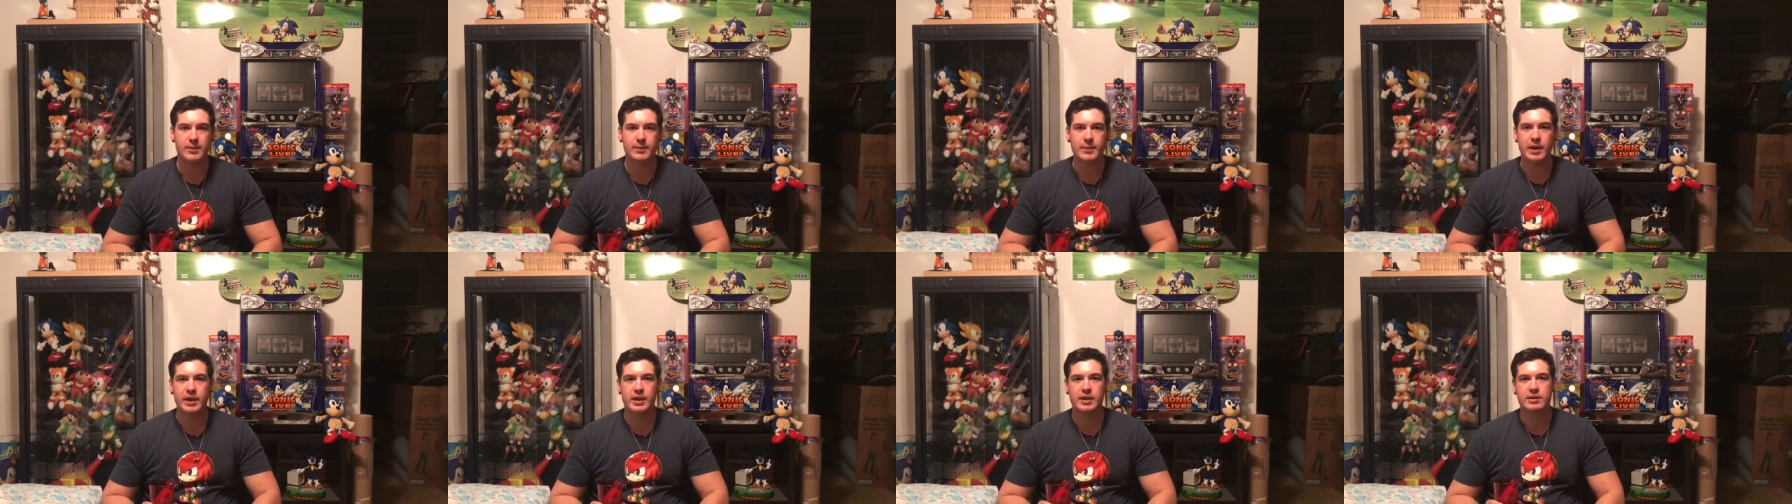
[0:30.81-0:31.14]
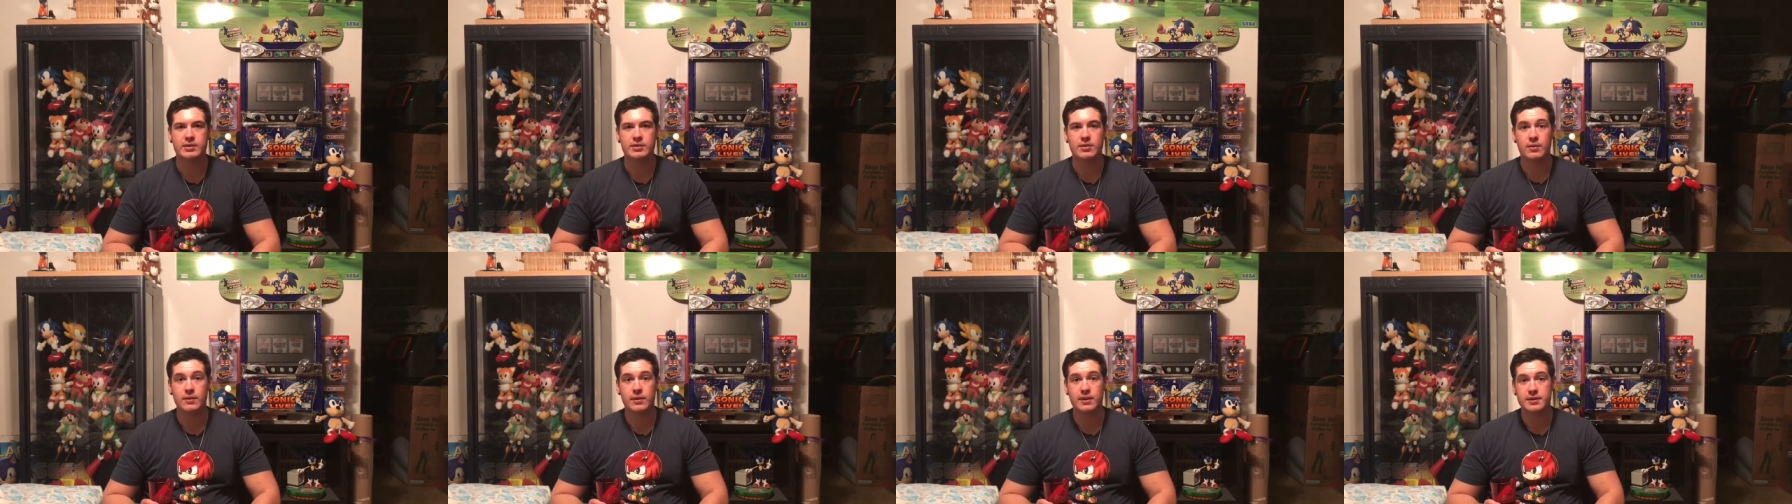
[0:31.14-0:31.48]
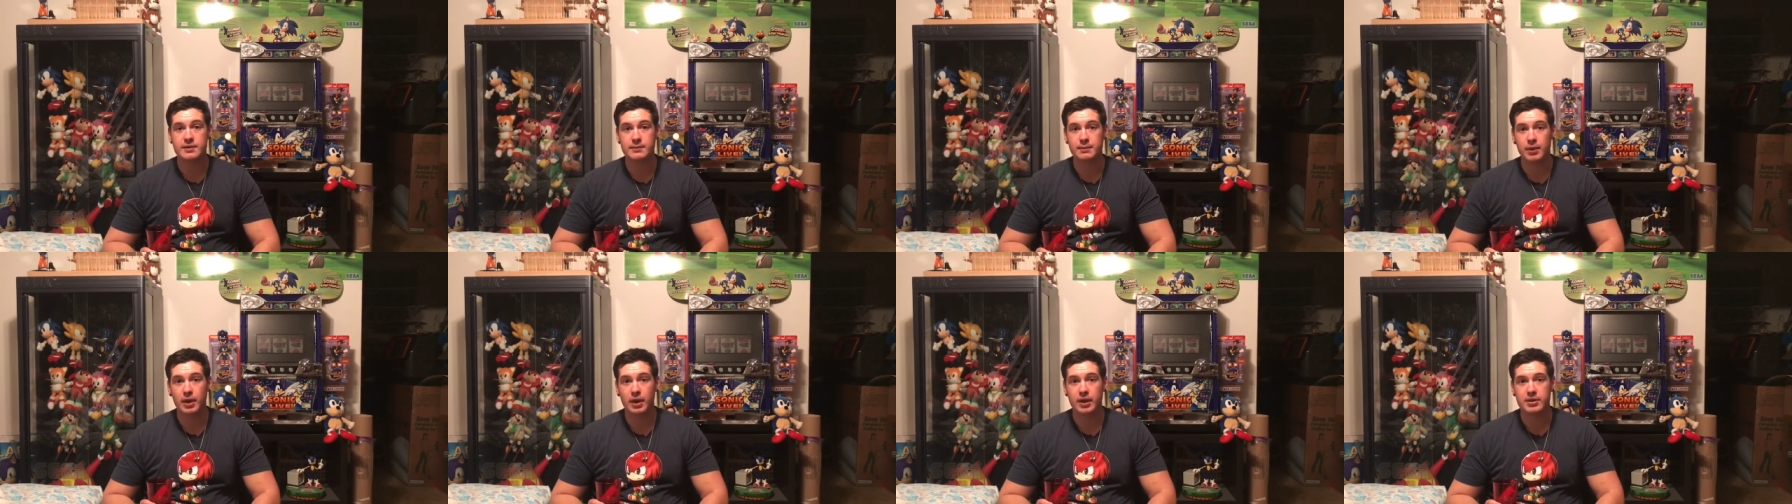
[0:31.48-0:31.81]
making
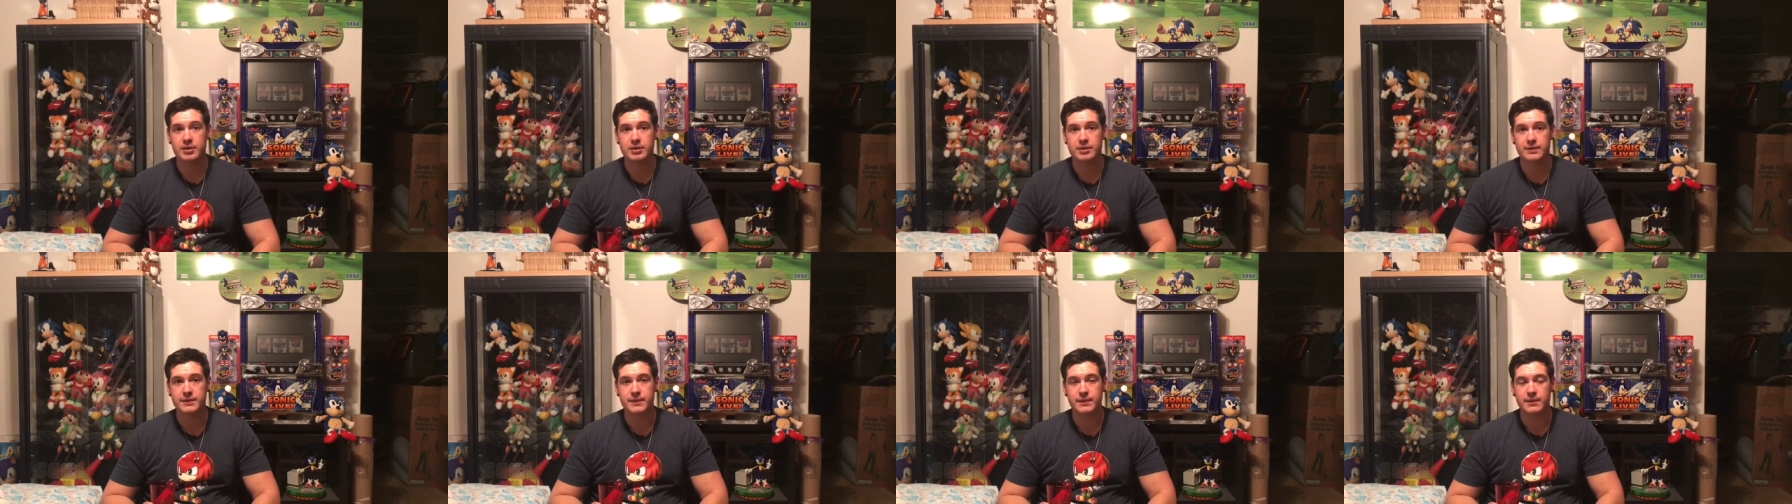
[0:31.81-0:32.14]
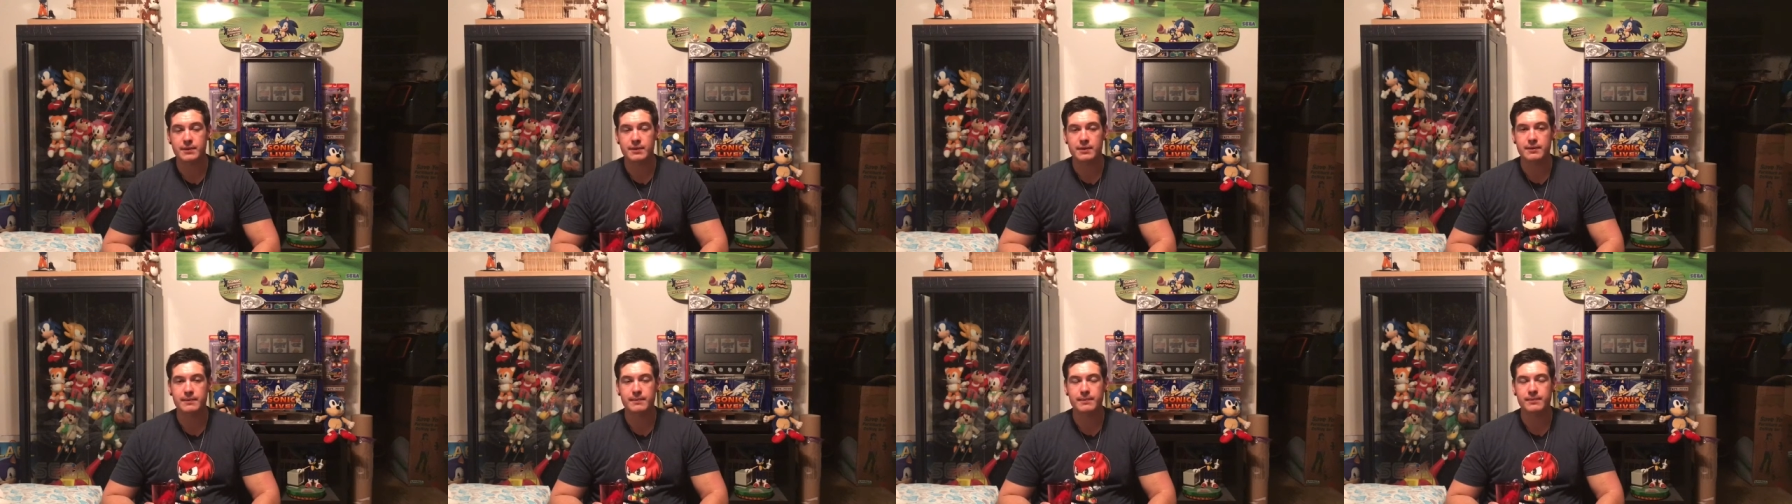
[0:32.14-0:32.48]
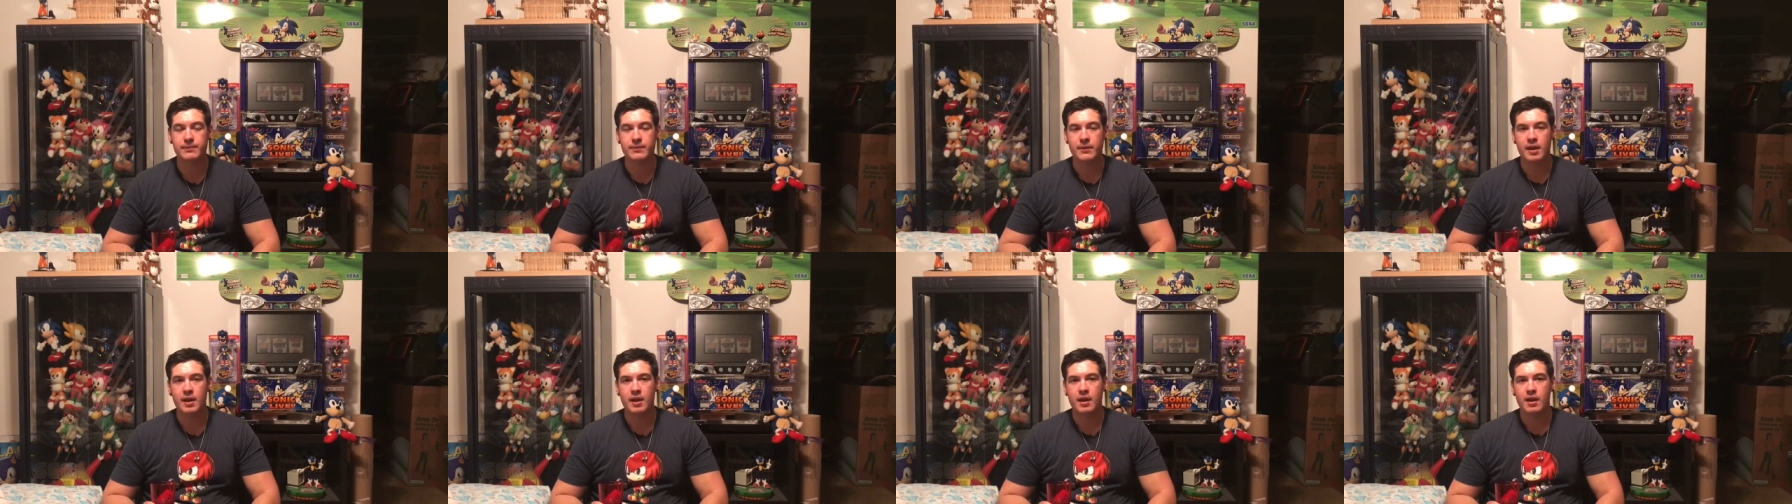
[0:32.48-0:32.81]
toys and plushes for
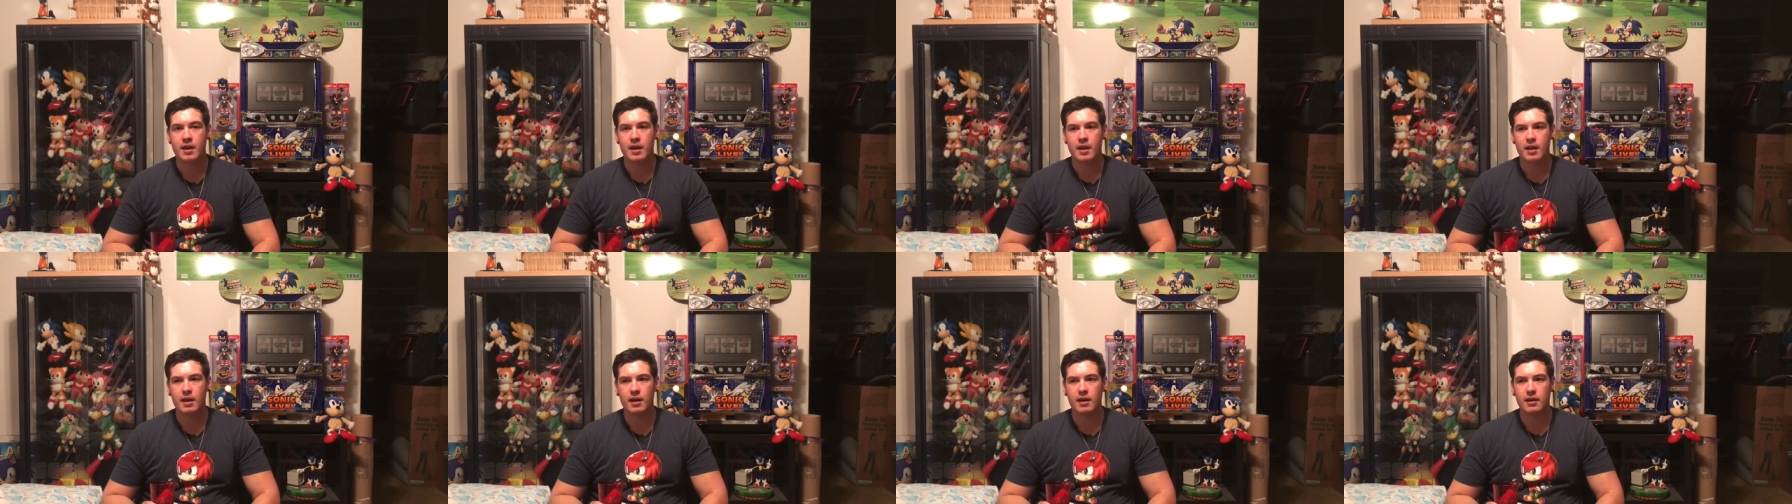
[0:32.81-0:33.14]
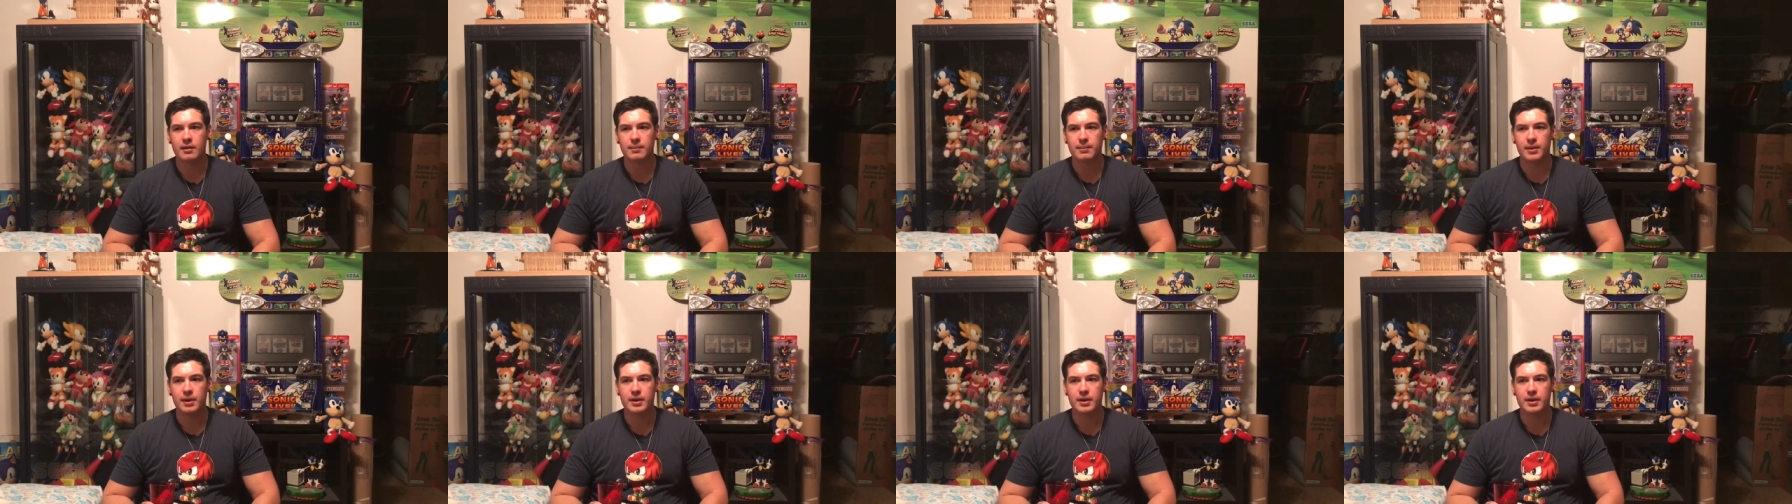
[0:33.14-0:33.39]
them.